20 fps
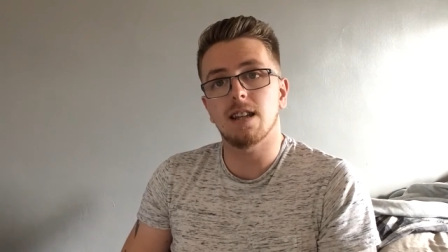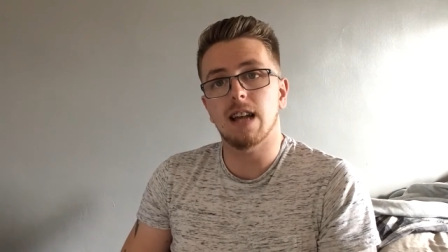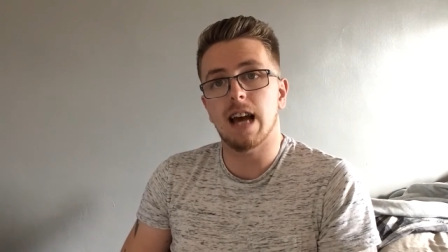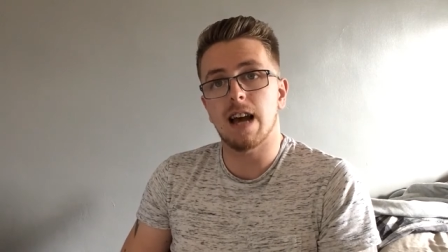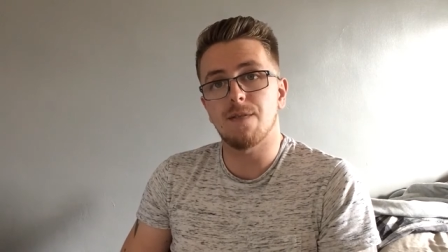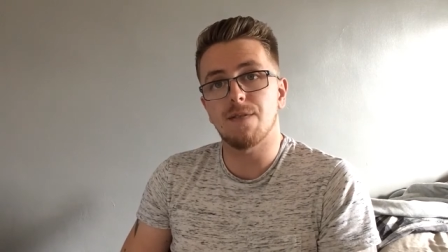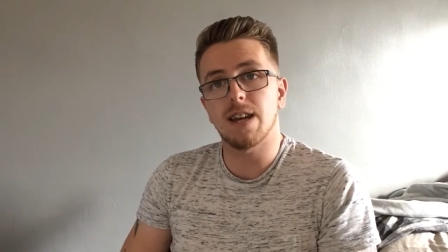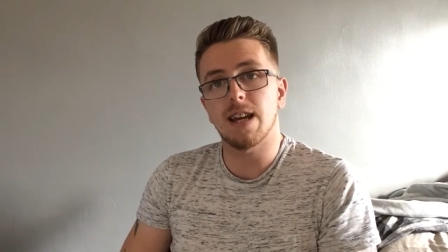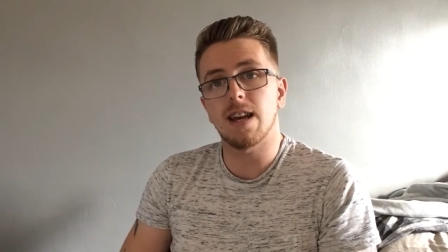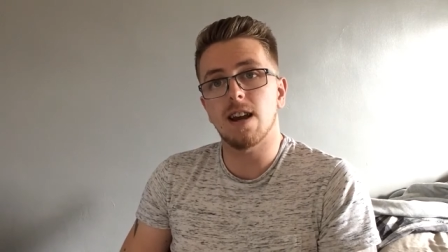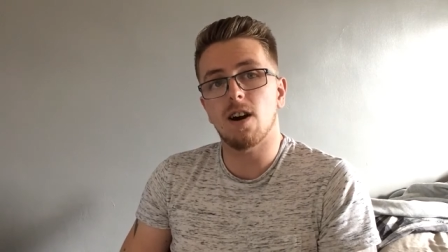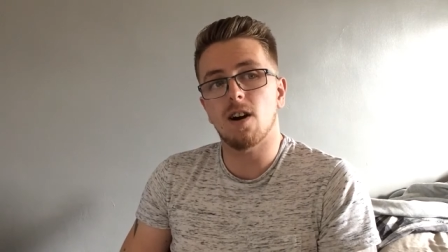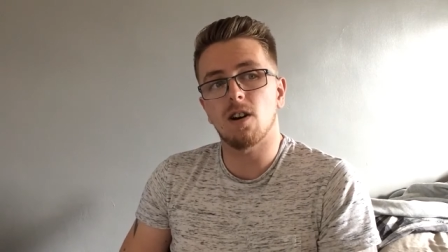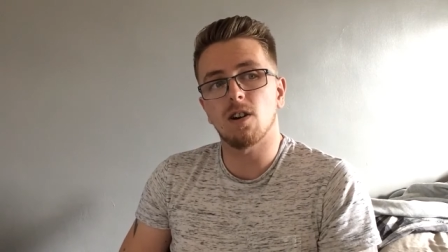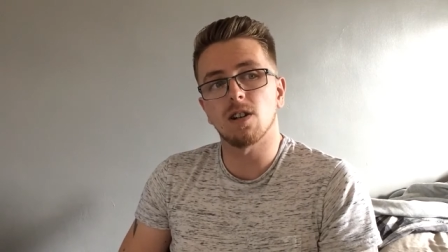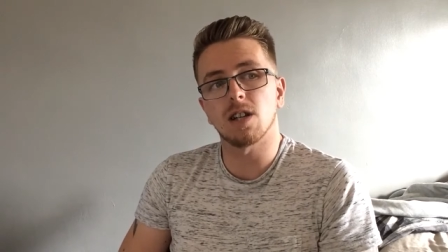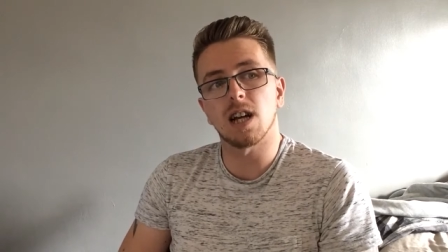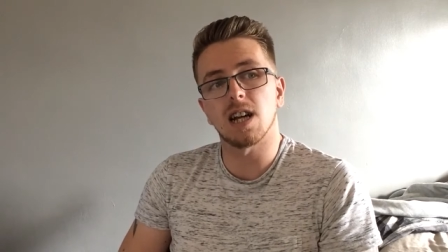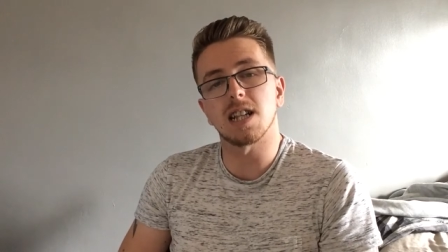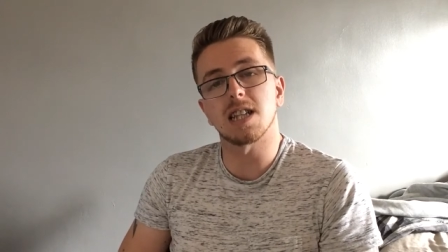heavy
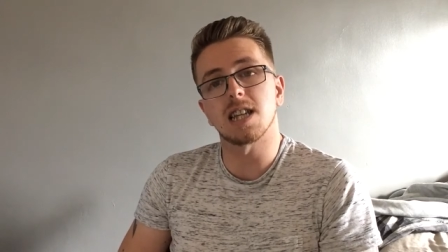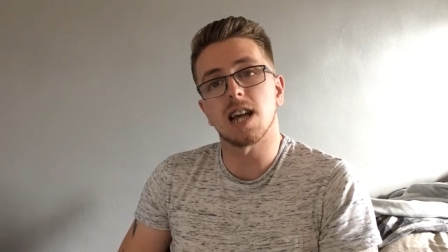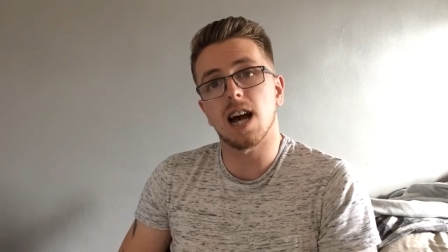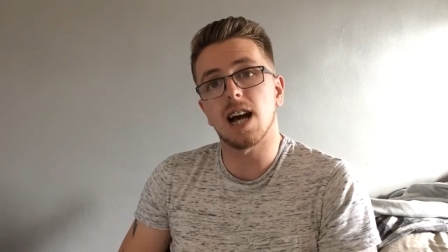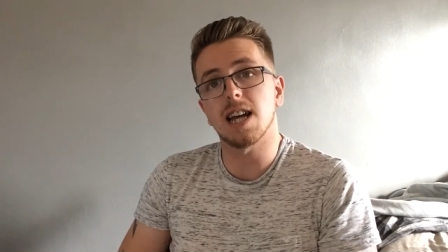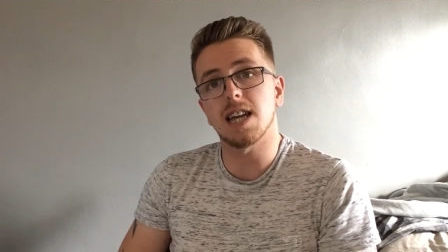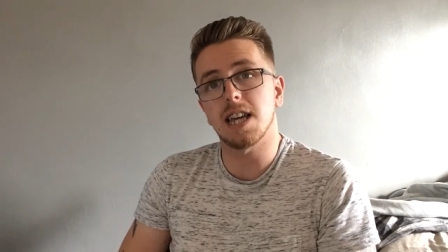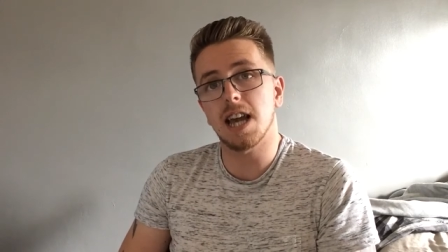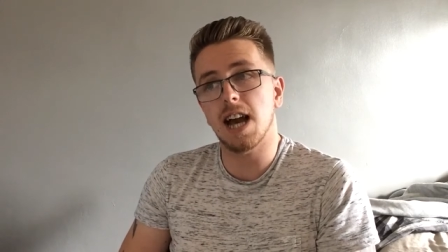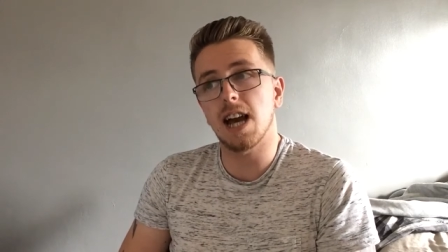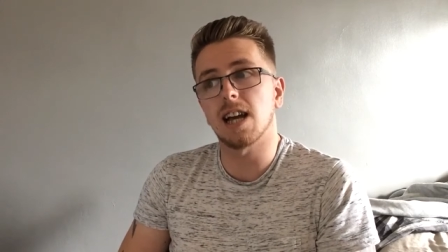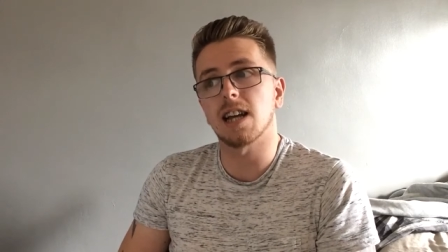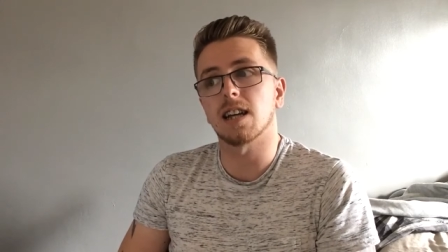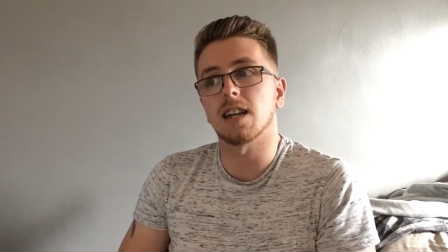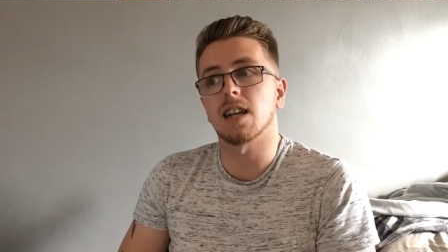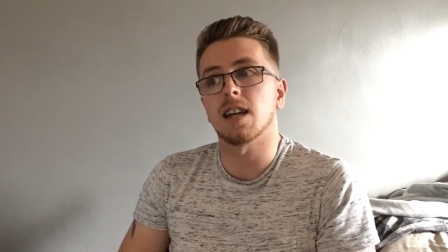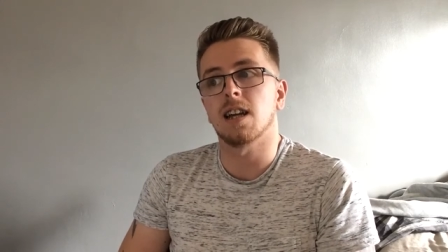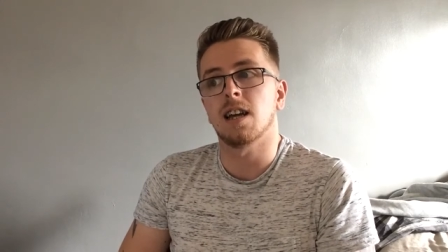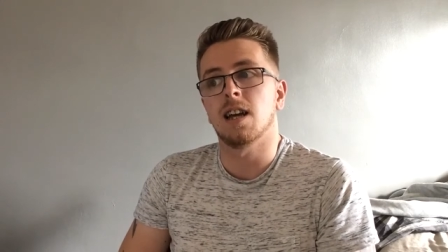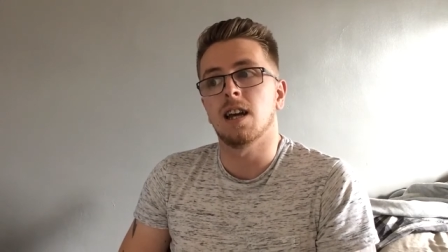on Tai Yang.